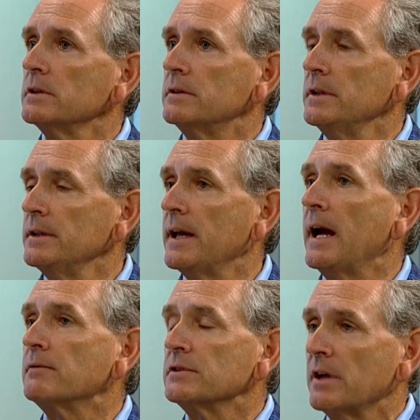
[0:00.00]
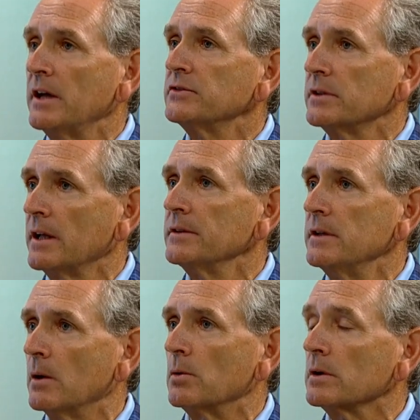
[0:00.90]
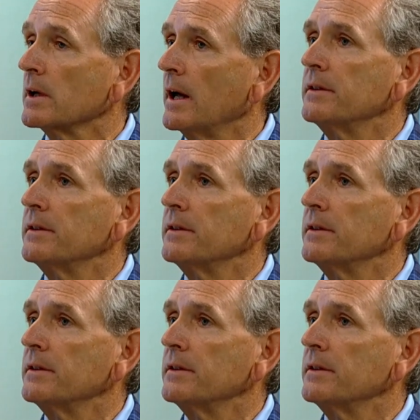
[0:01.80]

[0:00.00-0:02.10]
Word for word: at the advertising on the network,